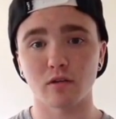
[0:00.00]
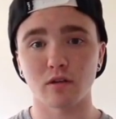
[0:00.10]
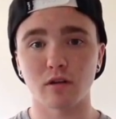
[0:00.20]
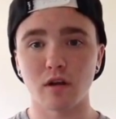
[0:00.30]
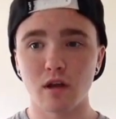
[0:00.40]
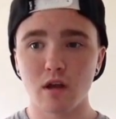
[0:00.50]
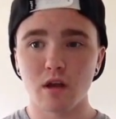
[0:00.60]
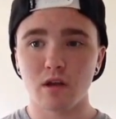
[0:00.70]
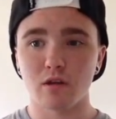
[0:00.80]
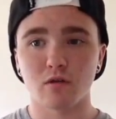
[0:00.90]
They're,
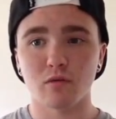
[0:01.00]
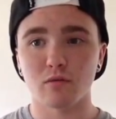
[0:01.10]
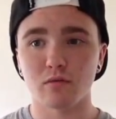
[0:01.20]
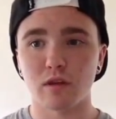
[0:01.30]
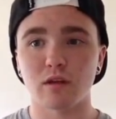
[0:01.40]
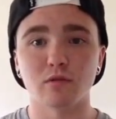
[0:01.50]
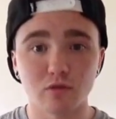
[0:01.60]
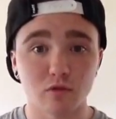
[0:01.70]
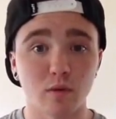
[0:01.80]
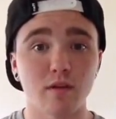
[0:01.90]
they
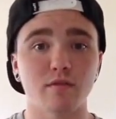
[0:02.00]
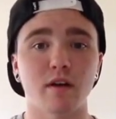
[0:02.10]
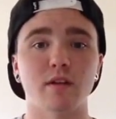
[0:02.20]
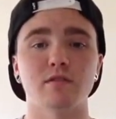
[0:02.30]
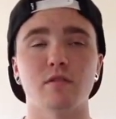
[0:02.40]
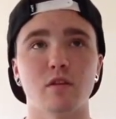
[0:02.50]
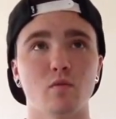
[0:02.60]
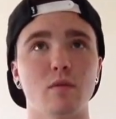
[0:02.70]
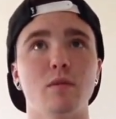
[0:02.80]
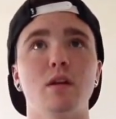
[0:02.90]
lose weight faster than
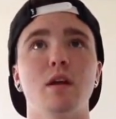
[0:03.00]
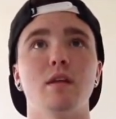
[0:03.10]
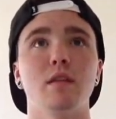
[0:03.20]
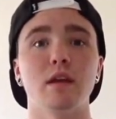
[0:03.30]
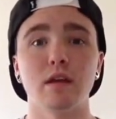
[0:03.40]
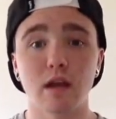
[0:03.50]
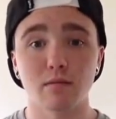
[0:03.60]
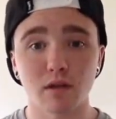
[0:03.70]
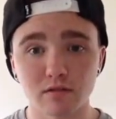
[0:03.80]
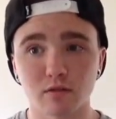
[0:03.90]
women, and they gain
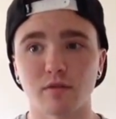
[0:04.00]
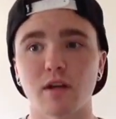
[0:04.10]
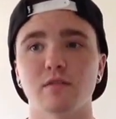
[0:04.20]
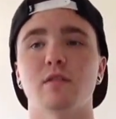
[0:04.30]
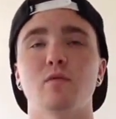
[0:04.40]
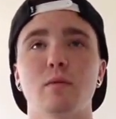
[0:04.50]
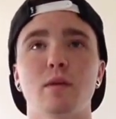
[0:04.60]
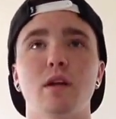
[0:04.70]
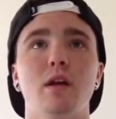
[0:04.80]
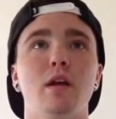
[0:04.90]
muscle faster than
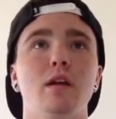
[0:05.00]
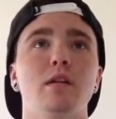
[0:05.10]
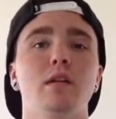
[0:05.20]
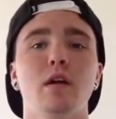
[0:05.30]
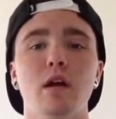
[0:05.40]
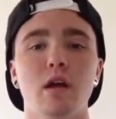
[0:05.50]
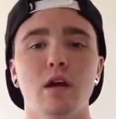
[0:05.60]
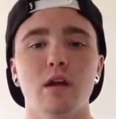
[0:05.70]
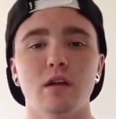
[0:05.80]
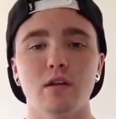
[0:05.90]
women, and,
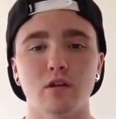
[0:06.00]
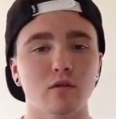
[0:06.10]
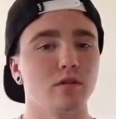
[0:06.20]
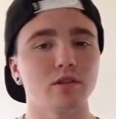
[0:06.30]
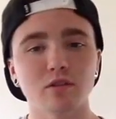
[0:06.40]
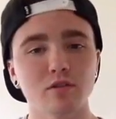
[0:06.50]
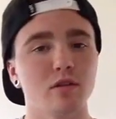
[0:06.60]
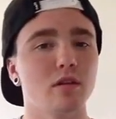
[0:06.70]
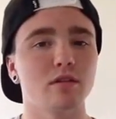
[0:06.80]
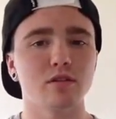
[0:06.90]

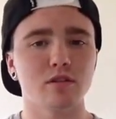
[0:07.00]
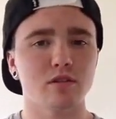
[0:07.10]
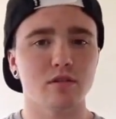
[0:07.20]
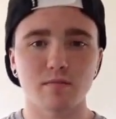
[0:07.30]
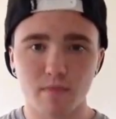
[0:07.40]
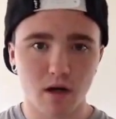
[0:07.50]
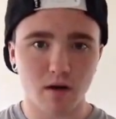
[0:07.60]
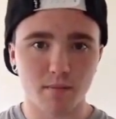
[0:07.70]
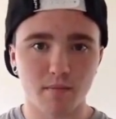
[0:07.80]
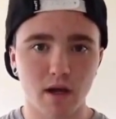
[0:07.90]
it's just
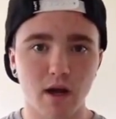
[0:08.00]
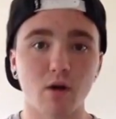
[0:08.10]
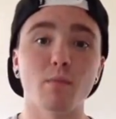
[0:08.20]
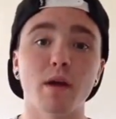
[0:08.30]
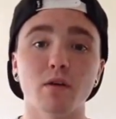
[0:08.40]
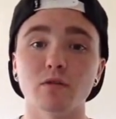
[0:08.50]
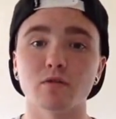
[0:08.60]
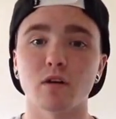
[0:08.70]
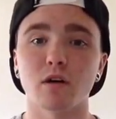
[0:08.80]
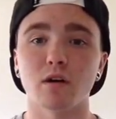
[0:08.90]
how males
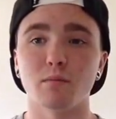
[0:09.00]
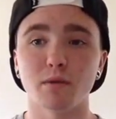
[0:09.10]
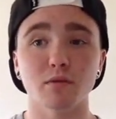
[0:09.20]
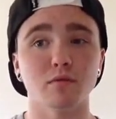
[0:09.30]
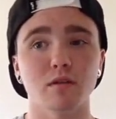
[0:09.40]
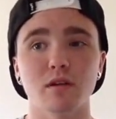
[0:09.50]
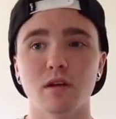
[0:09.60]
are built.